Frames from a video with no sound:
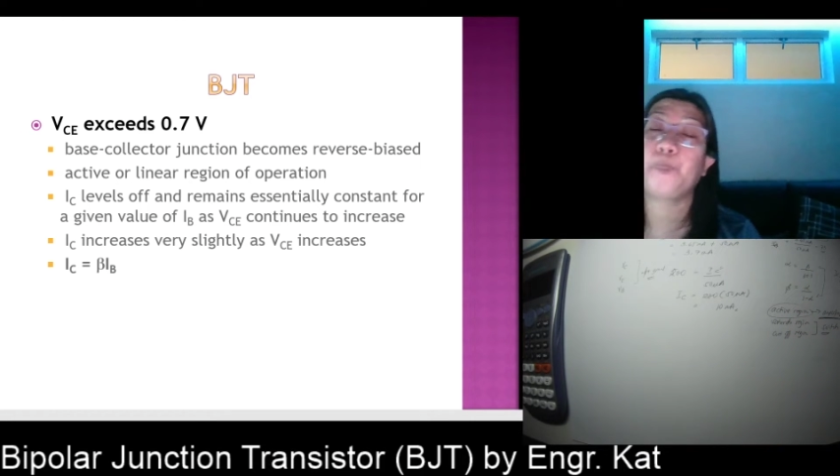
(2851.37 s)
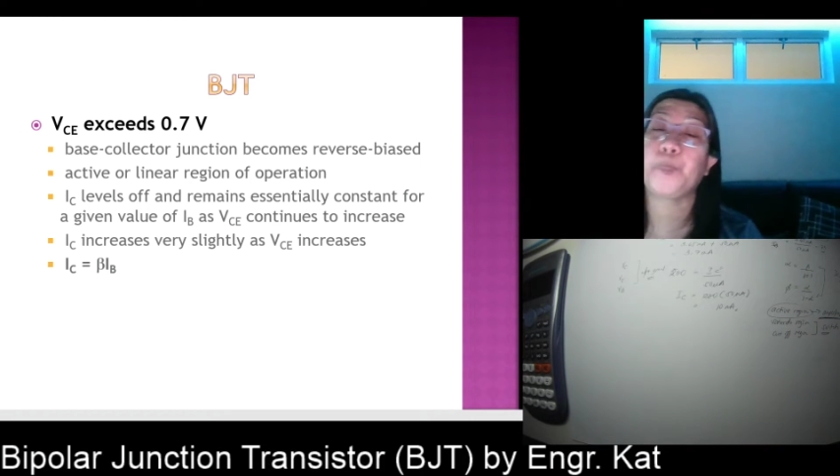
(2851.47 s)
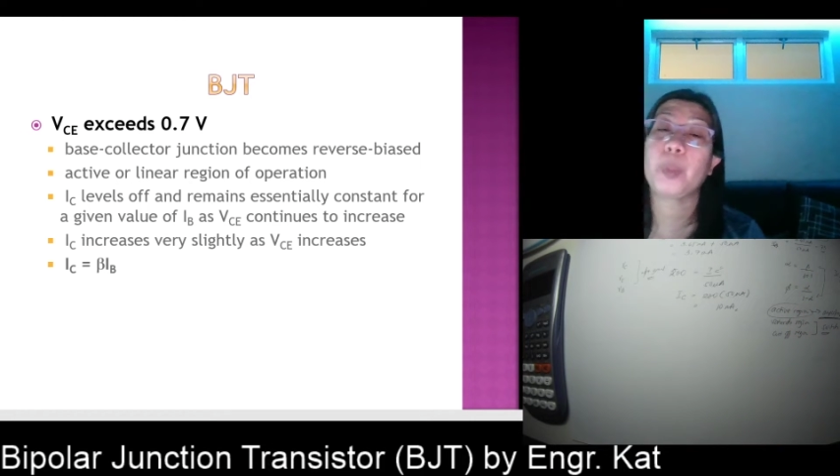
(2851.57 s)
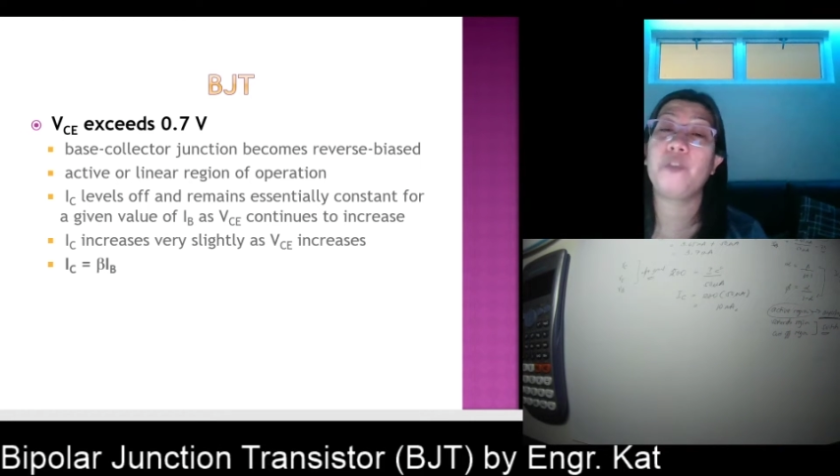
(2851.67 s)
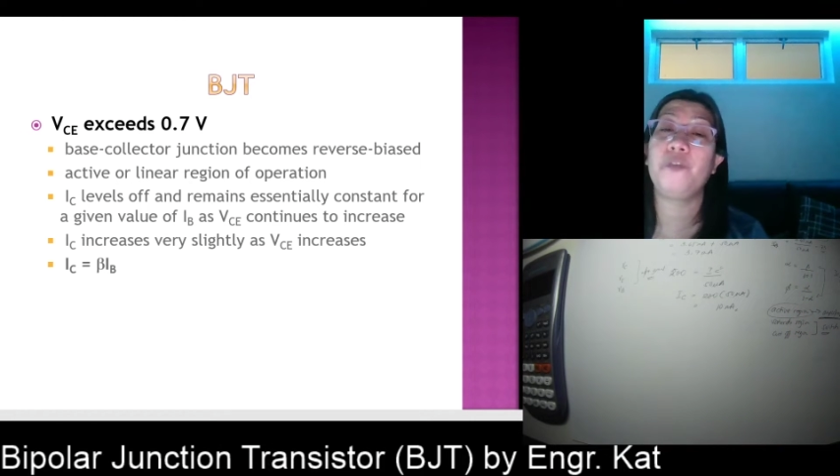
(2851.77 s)

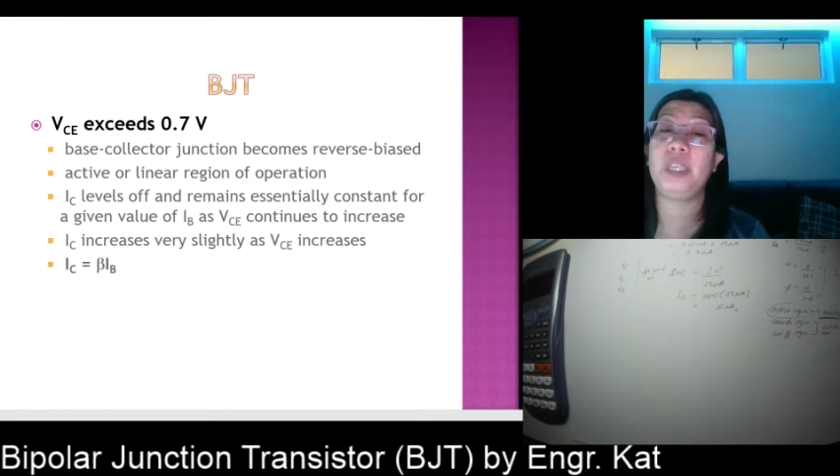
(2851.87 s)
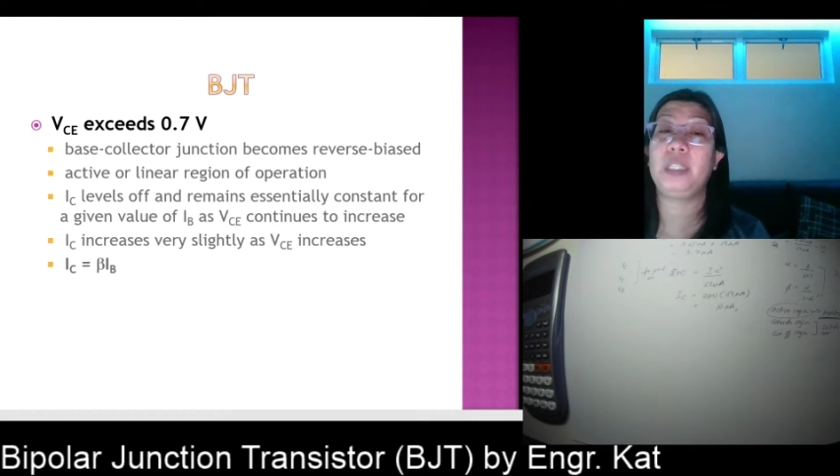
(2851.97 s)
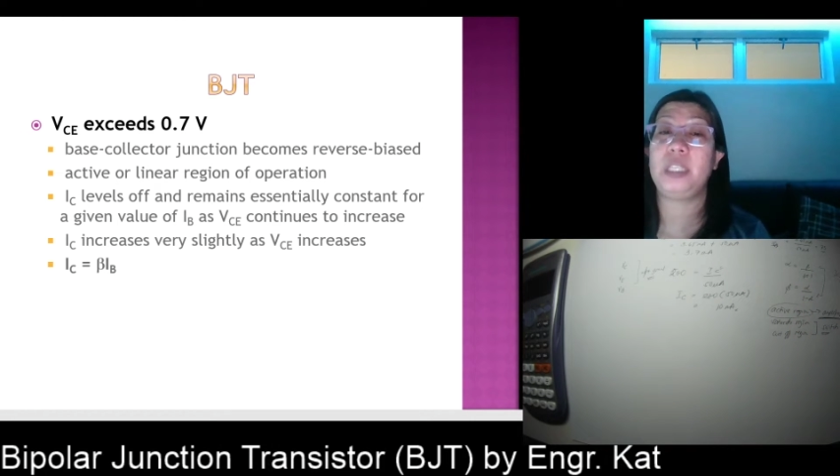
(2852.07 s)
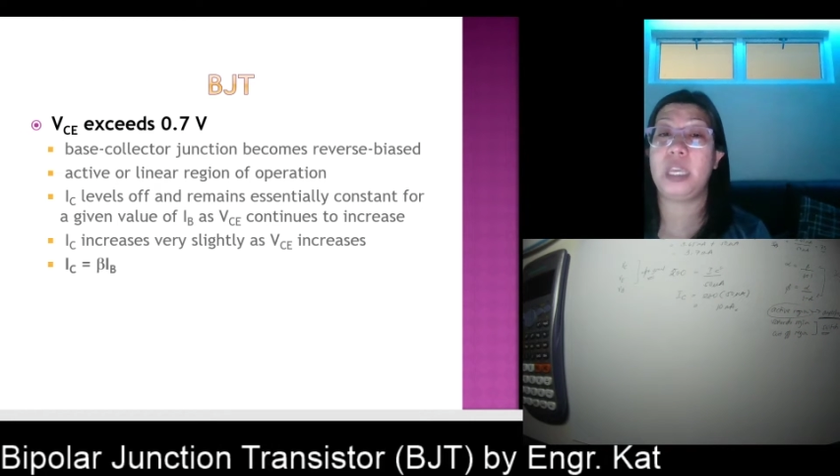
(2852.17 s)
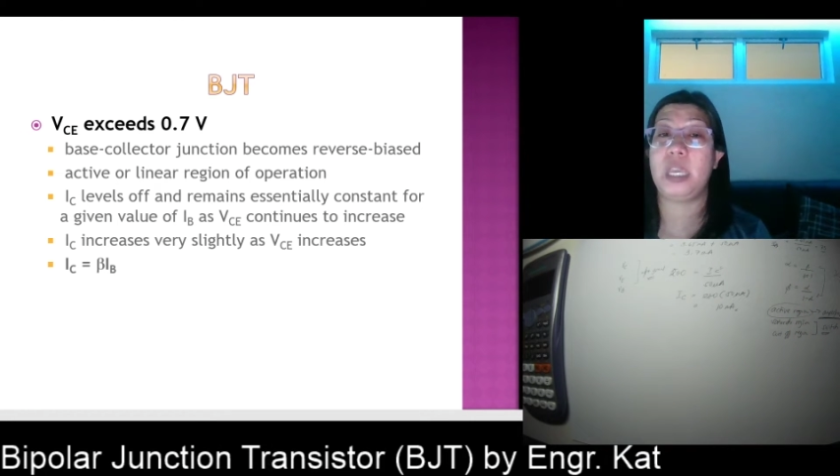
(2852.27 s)

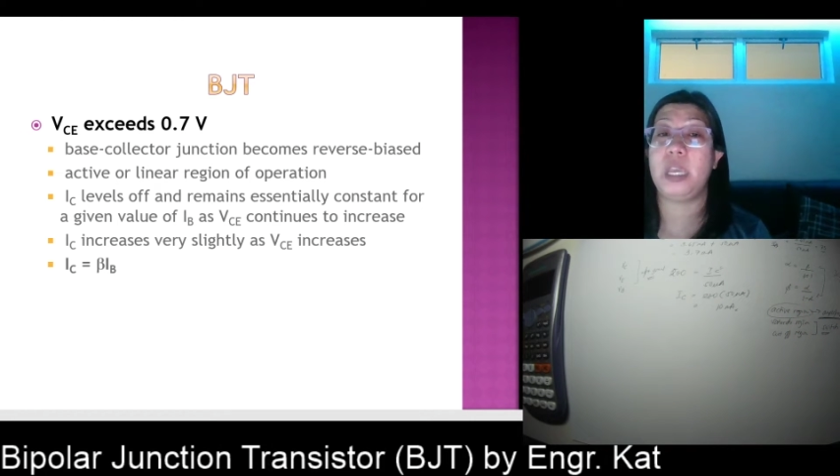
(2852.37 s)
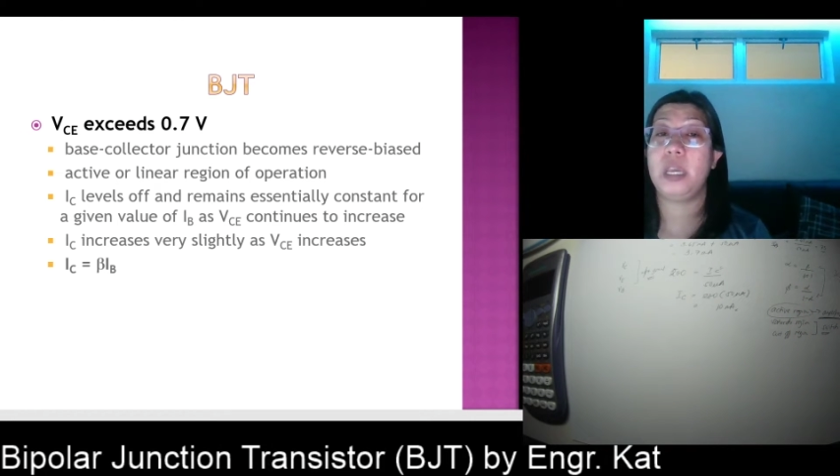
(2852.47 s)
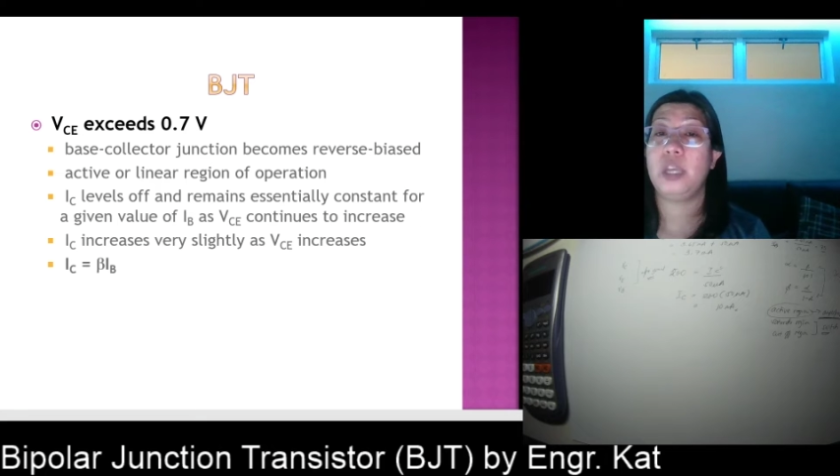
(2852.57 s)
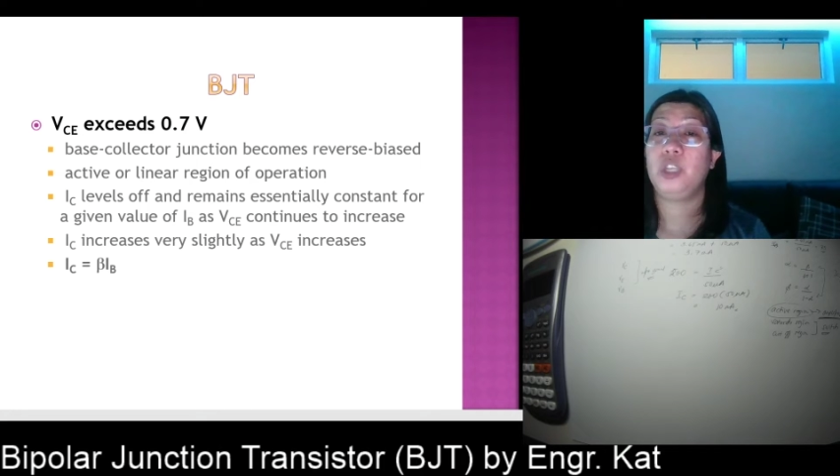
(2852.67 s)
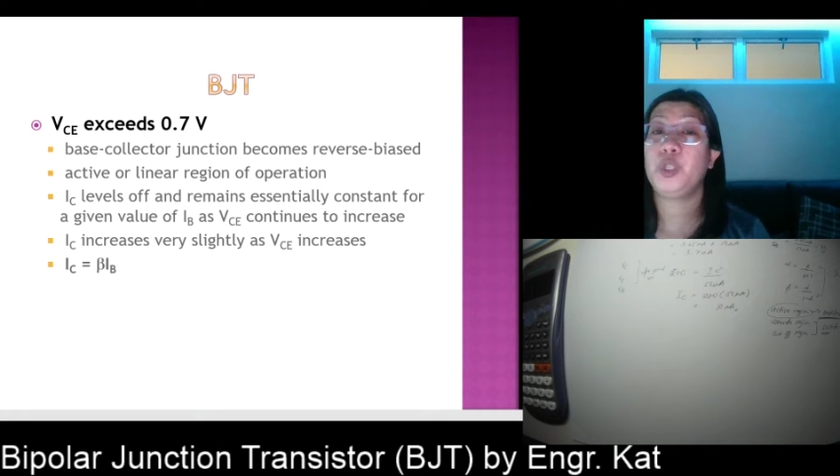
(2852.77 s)
VCE.
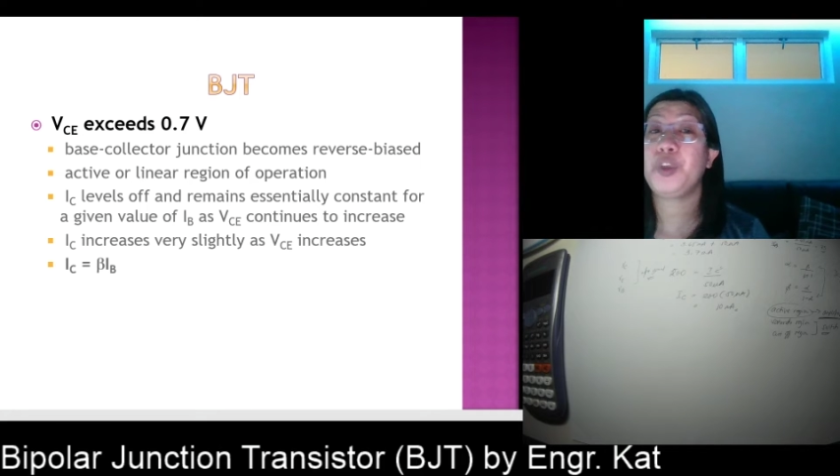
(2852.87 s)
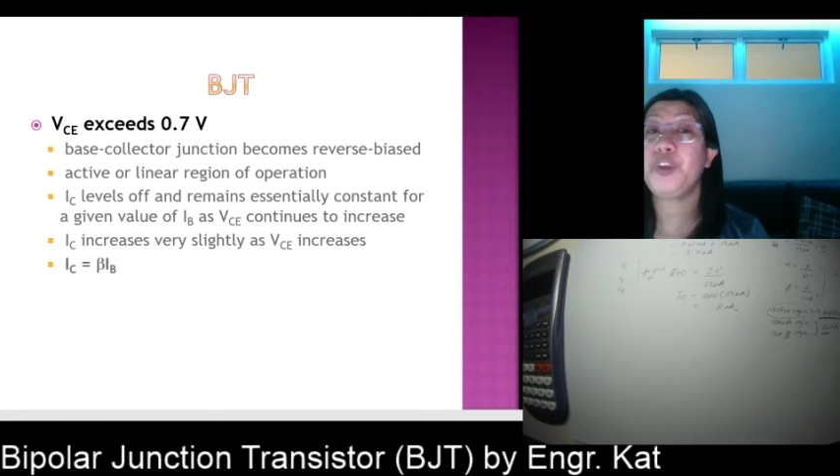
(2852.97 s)
So